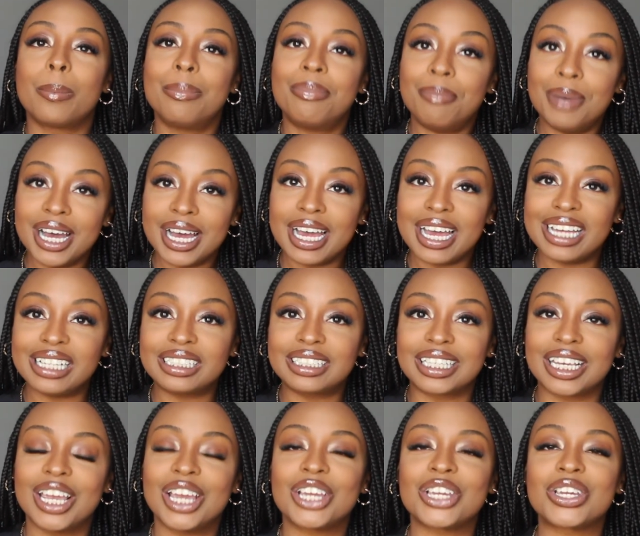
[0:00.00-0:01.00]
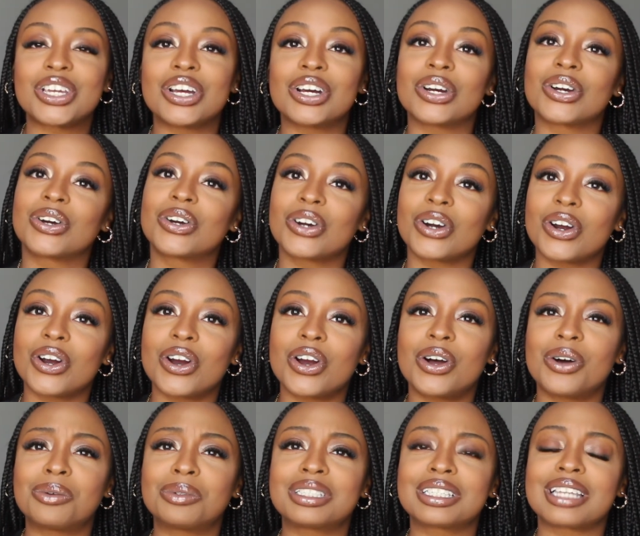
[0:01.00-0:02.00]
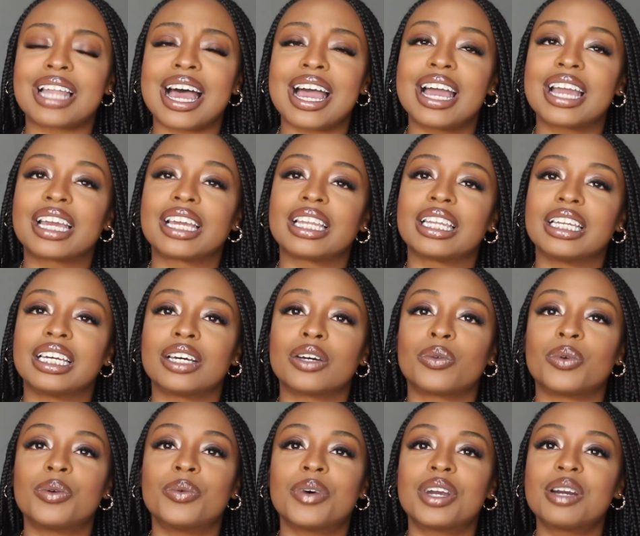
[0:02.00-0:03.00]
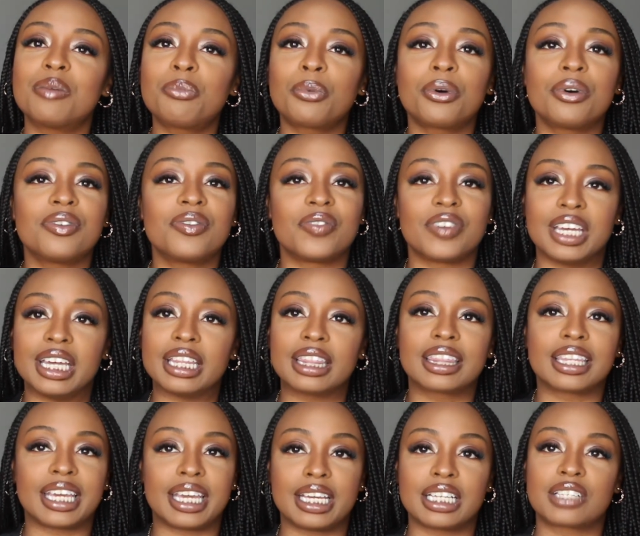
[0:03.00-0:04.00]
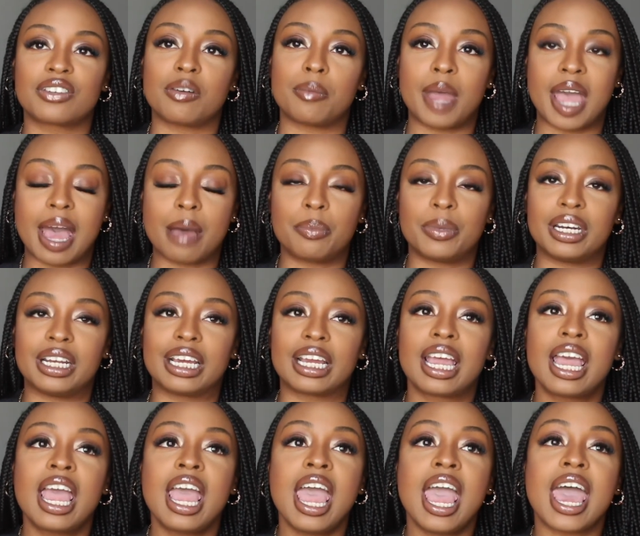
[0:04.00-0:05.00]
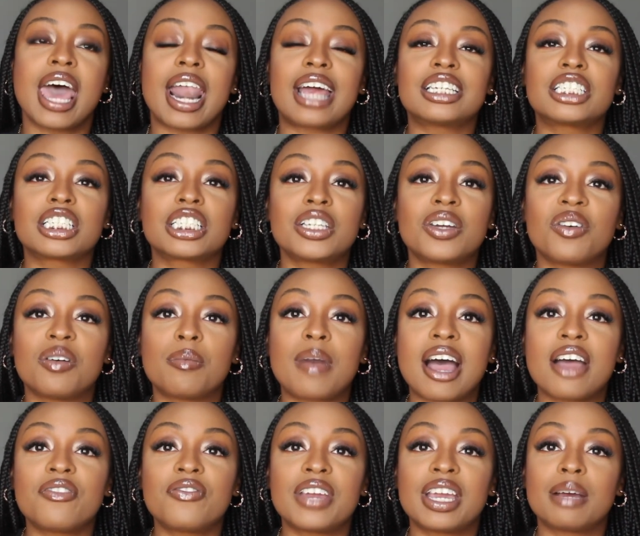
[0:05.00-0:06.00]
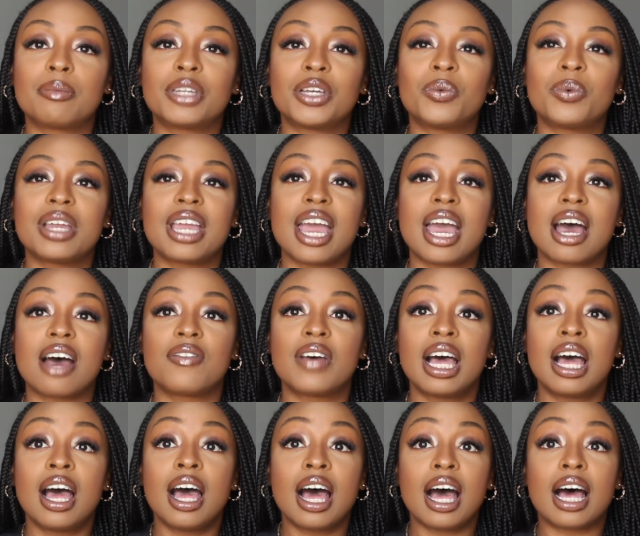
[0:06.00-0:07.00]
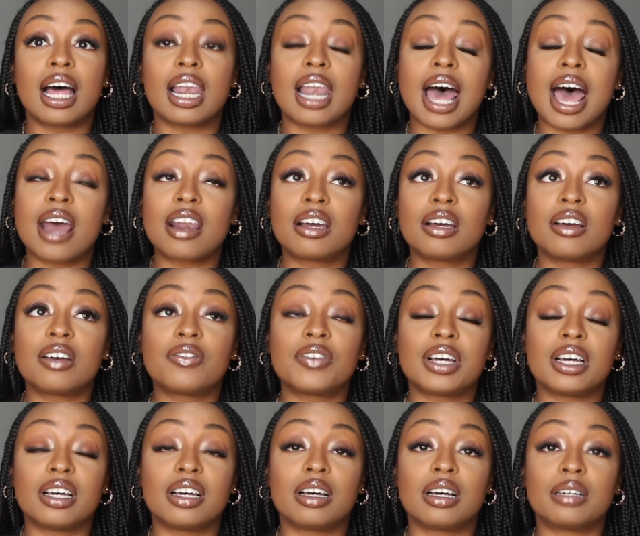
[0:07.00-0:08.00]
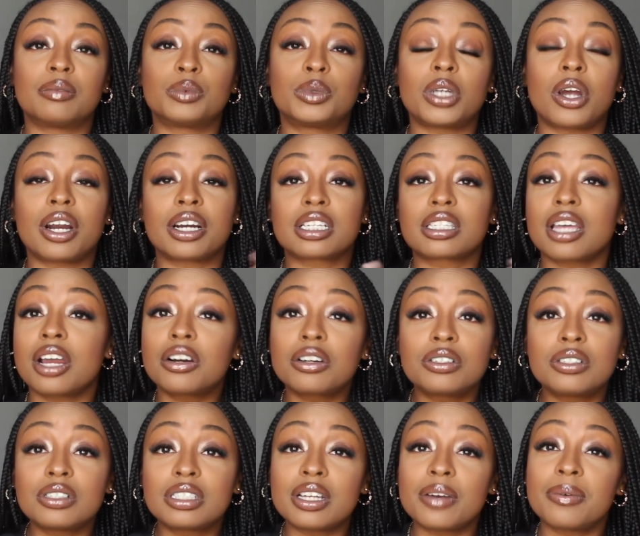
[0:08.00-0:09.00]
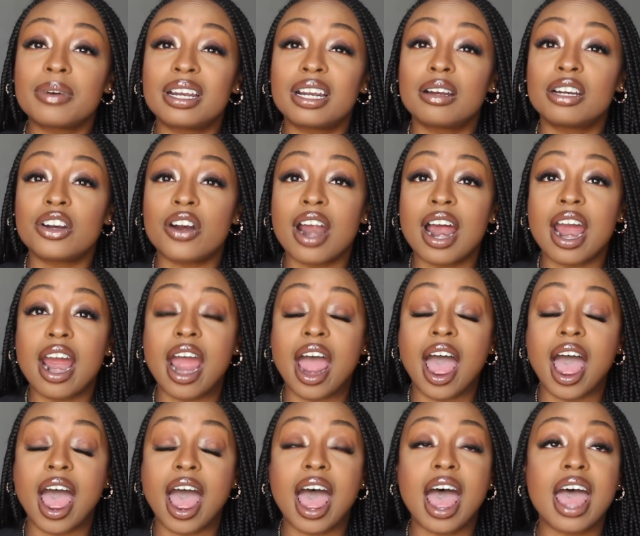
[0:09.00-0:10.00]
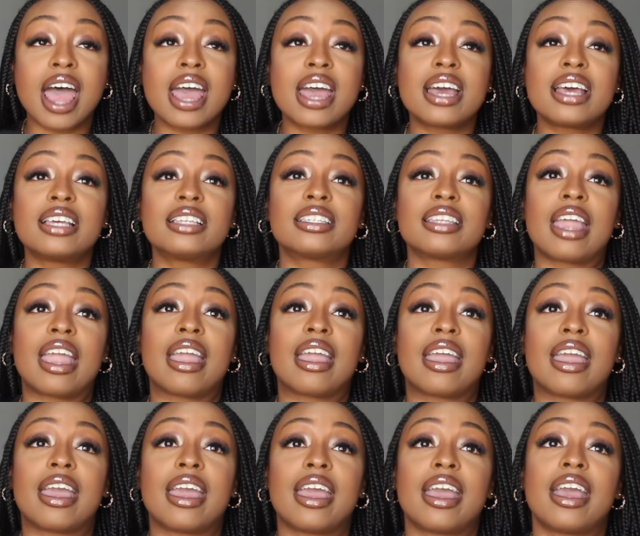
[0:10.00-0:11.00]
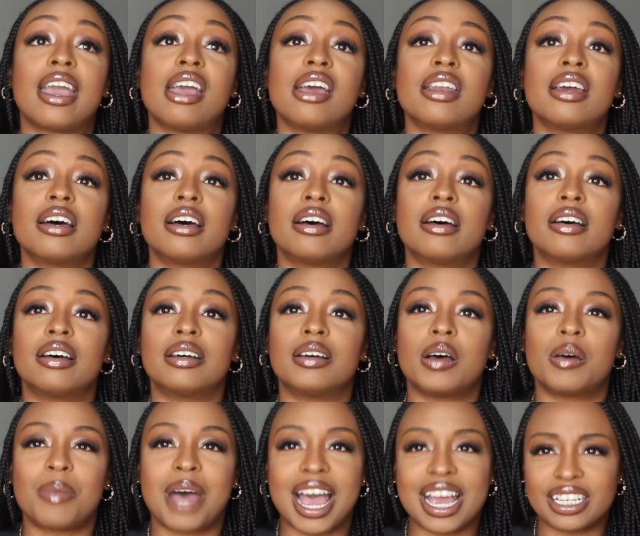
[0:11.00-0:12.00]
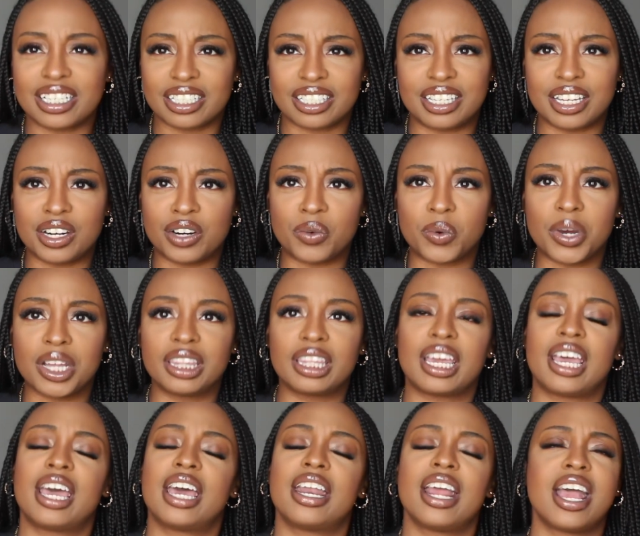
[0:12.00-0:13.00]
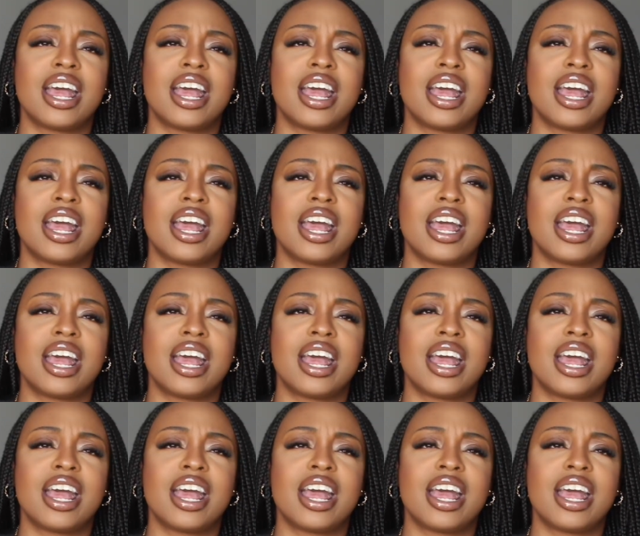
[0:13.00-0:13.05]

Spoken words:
But your girl was like, look, we want to prevent things from happening. And I just know in my family, we have a lot of dark circles that run under our eyes. And I just didn't want that.